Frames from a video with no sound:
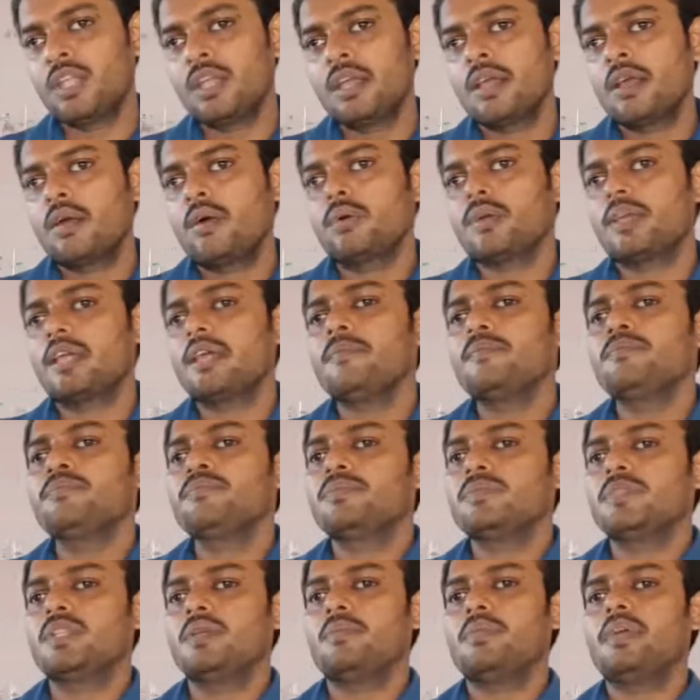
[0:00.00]
Okay.
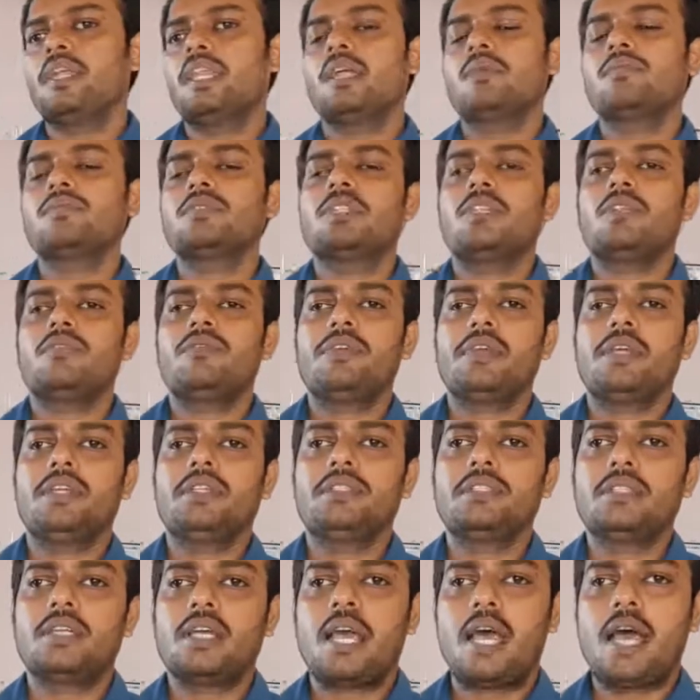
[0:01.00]
The barium
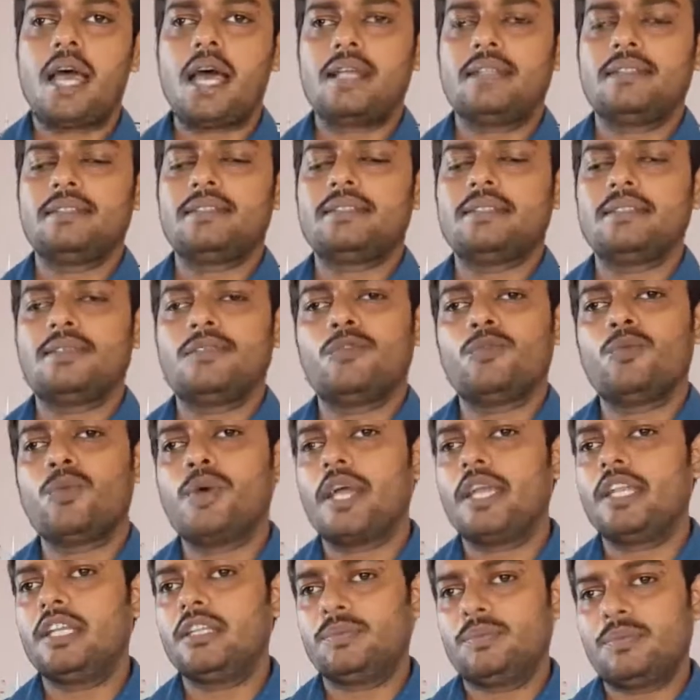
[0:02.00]
sulphate has a
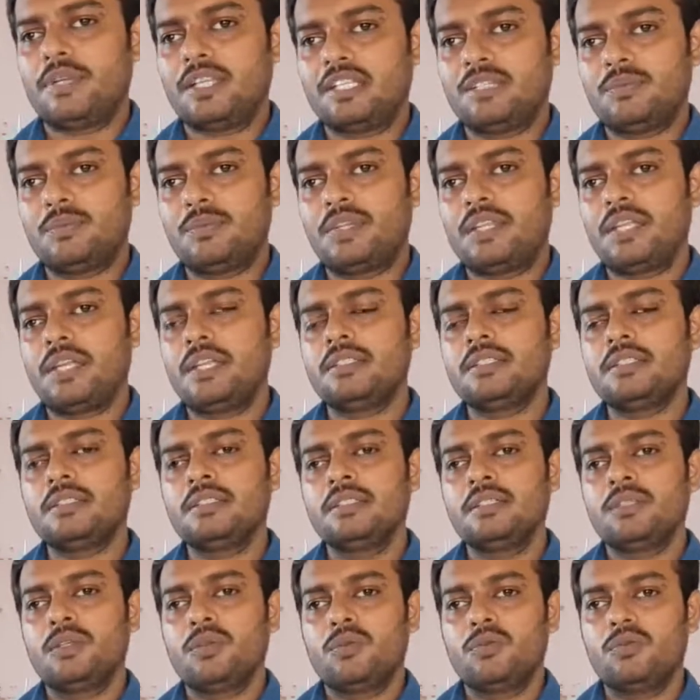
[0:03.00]
white precipitate,
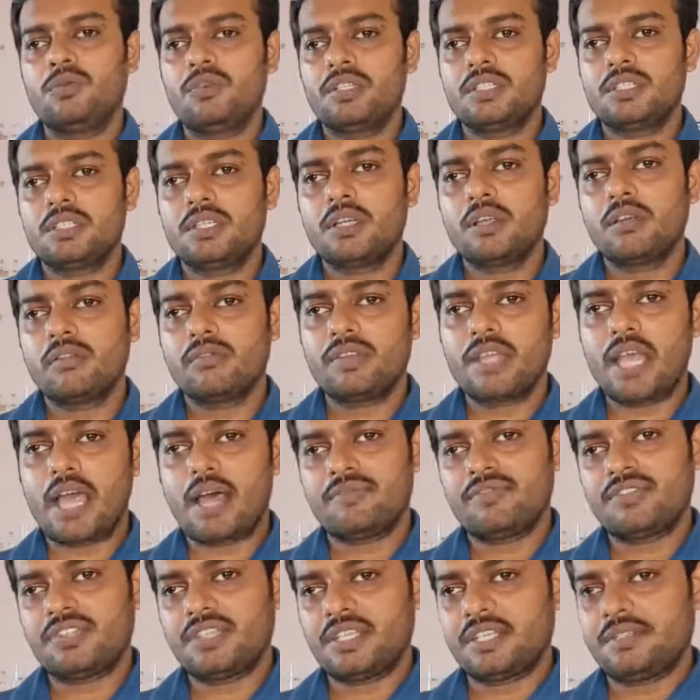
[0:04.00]
which we
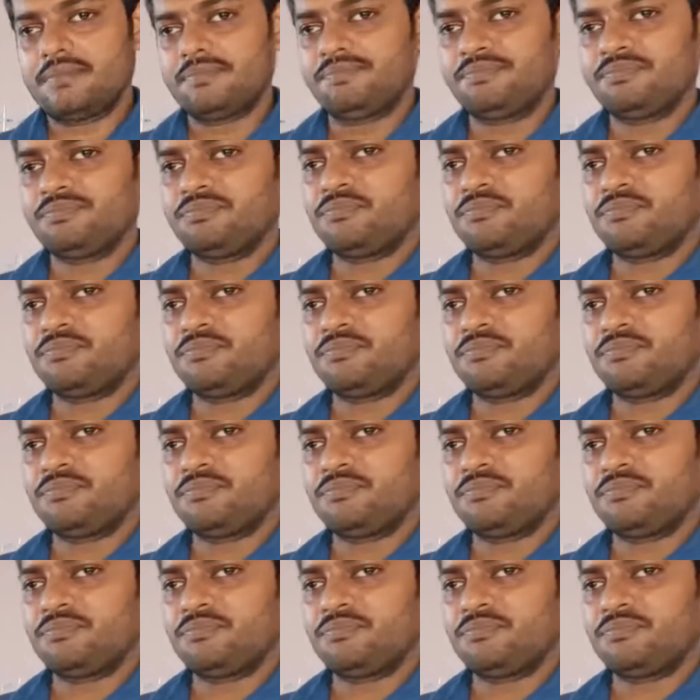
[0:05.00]
have seen.